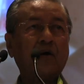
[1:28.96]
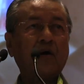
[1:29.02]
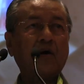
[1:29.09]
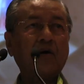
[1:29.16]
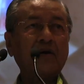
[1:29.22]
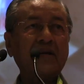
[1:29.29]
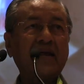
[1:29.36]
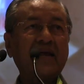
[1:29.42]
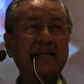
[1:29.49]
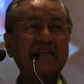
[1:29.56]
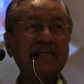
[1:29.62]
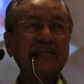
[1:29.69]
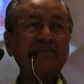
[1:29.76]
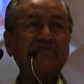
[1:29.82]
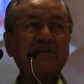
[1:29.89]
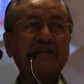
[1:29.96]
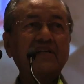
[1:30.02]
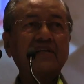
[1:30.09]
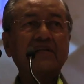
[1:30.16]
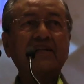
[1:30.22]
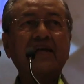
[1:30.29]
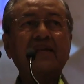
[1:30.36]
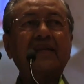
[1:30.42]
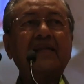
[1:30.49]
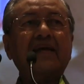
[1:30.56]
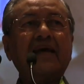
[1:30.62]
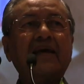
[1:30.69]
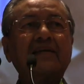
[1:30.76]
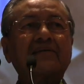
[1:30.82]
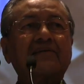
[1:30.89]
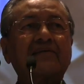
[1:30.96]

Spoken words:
on an event that has